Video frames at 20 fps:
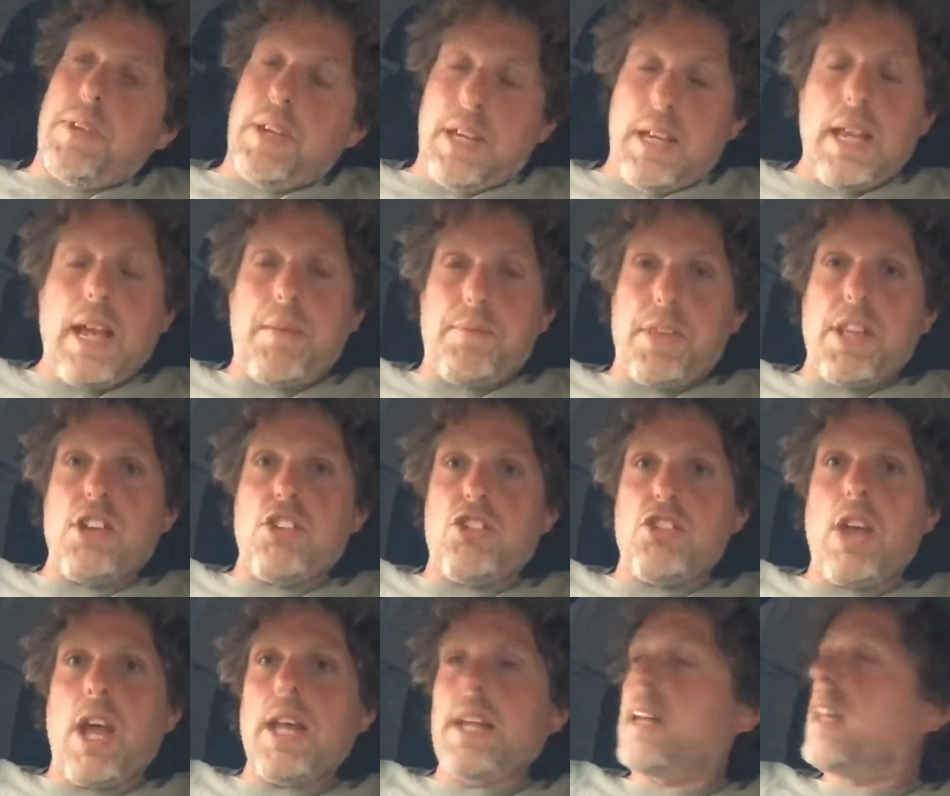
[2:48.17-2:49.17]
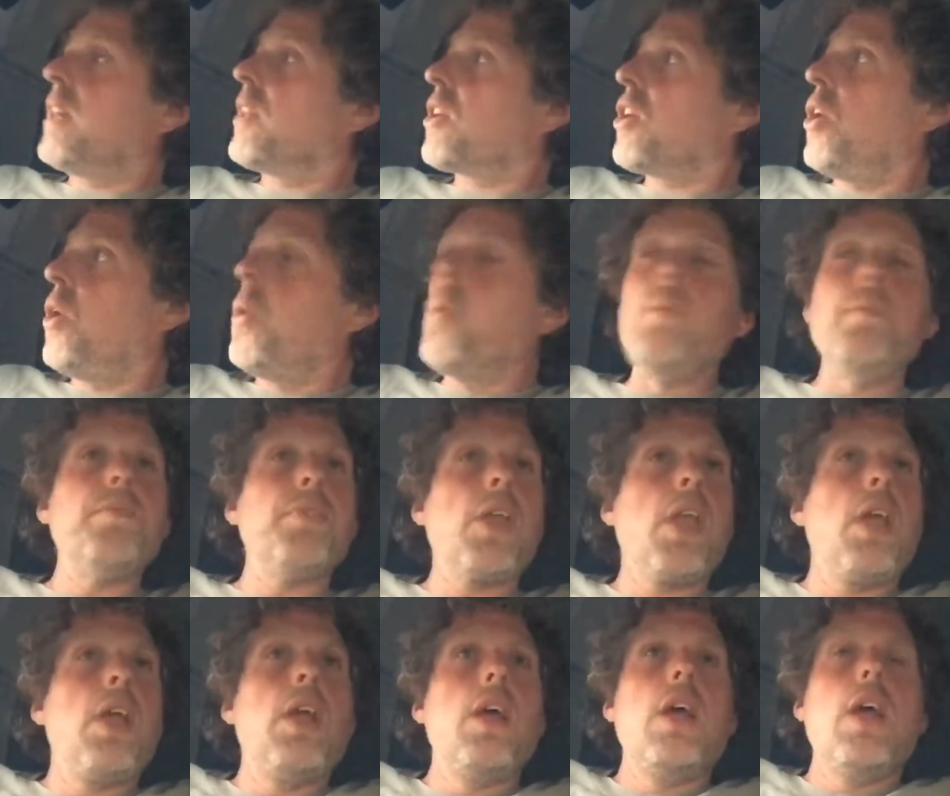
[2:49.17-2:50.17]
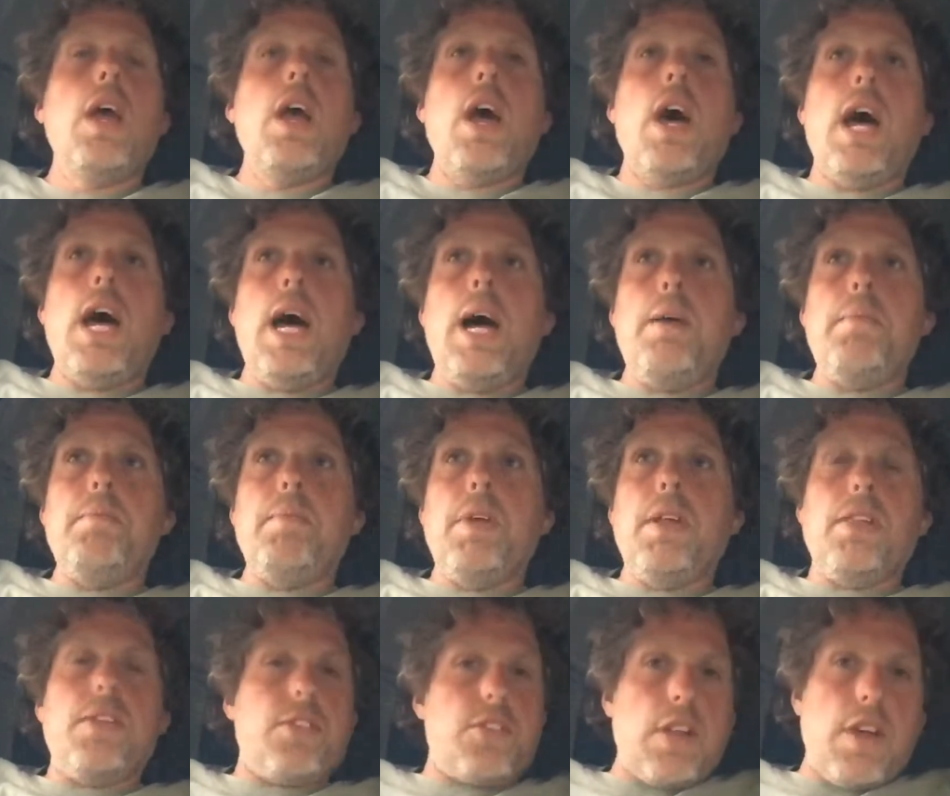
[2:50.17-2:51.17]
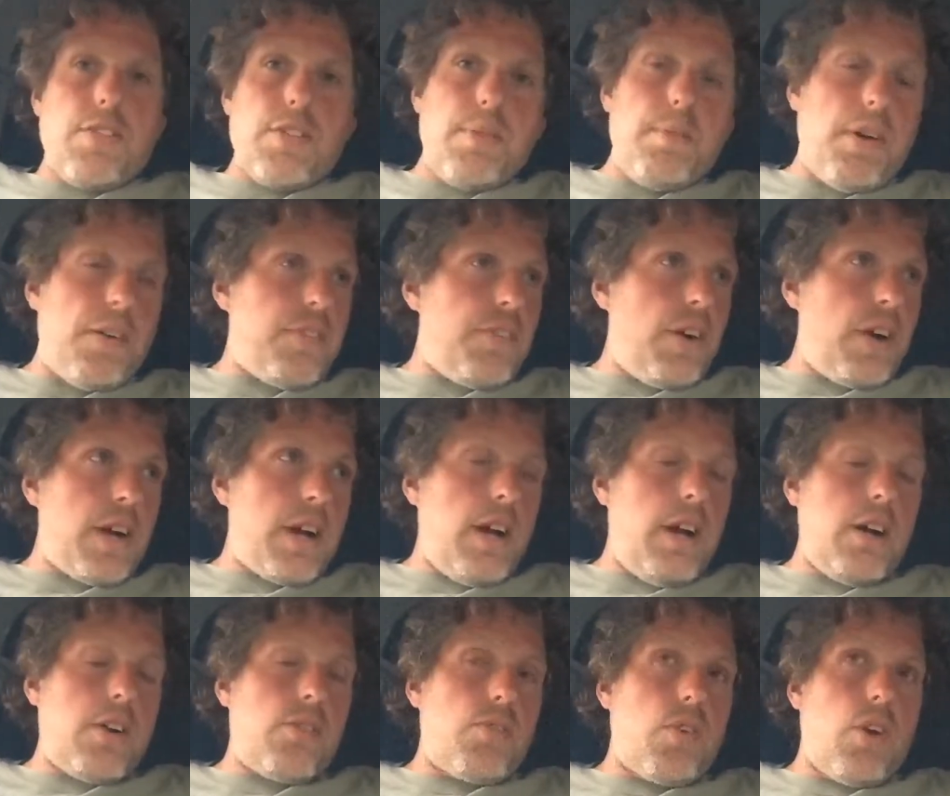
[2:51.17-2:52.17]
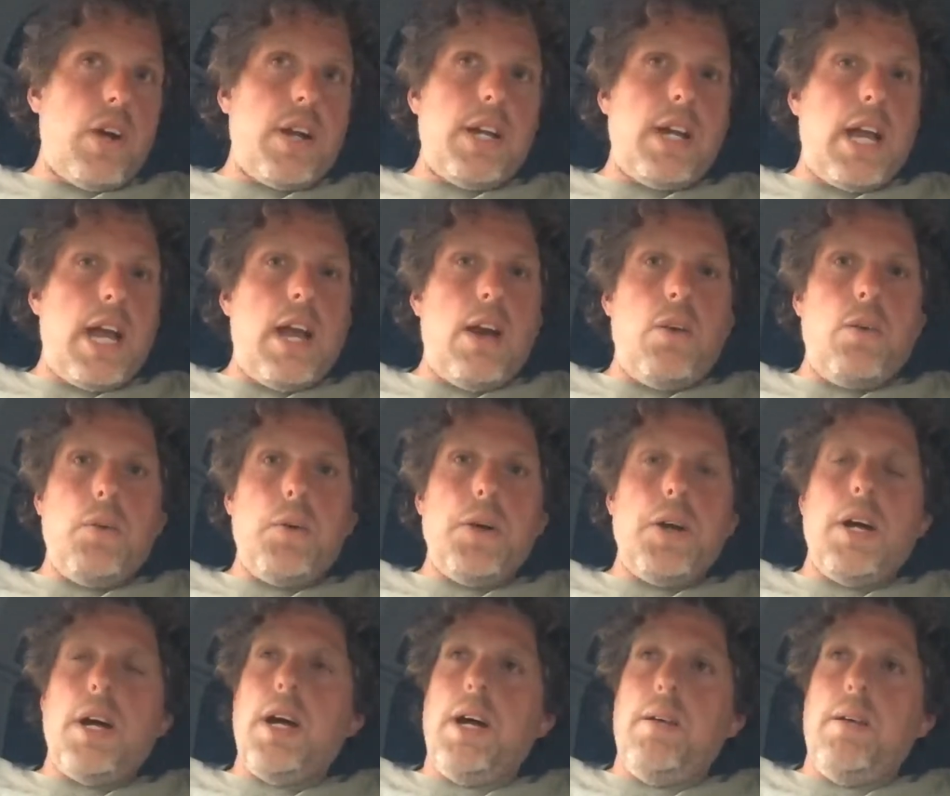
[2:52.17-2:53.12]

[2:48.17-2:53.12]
kept in the shade and in the cool. The stuff's in my front garden right now.